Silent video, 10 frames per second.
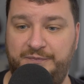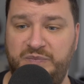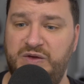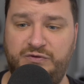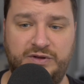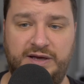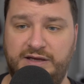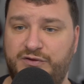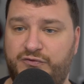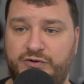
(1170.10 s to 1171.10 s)
If you'd
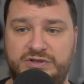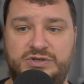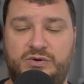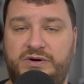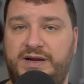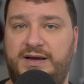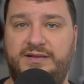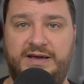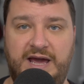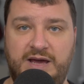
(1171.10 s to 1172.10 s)
like the full story on
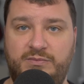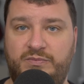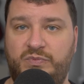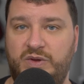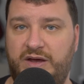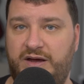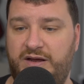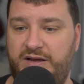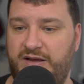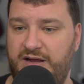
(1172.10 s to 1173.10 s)
the game,
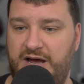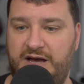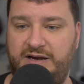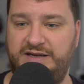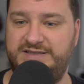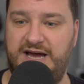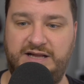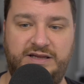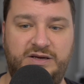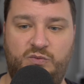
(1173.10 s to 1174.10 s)
on
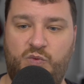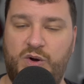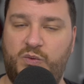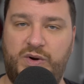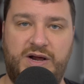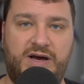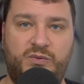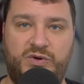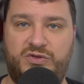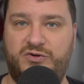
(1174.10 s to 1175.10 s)
exactly what went on
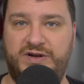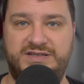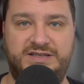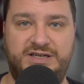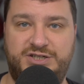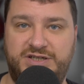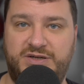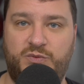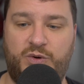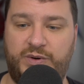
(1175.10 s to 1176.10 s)
with the translation
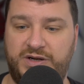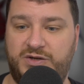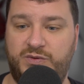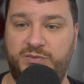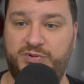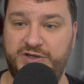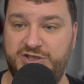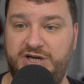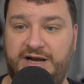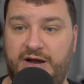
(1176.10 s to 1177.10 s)
and what went into it, please
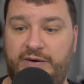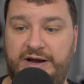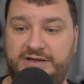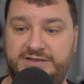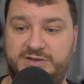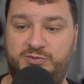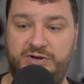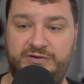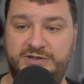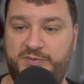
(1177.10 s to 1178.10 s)
check out Alex's
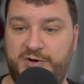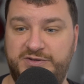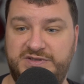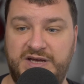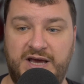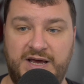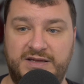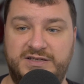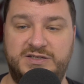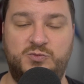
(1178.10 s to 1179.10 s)
previous post.
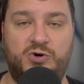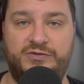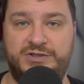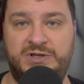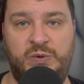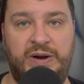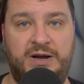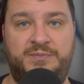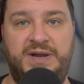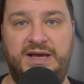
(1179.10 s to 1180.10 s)
This is more of just a quick
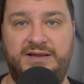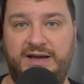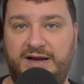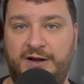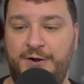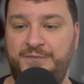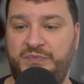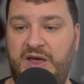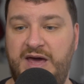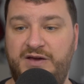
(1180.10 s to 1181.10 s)
update like,
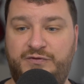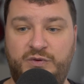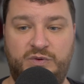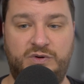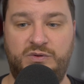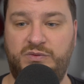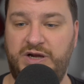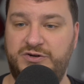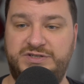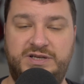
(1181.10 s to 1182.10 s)
hey, if you were
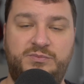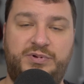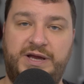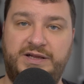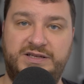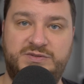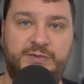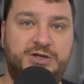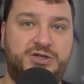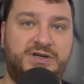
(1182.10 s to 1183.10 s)
interested in playing this,
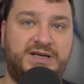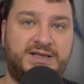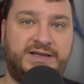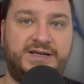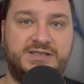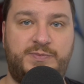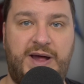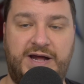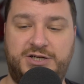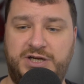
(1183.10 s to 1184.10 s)
make sure to get the latest
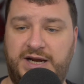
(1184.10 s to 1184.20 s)
patch.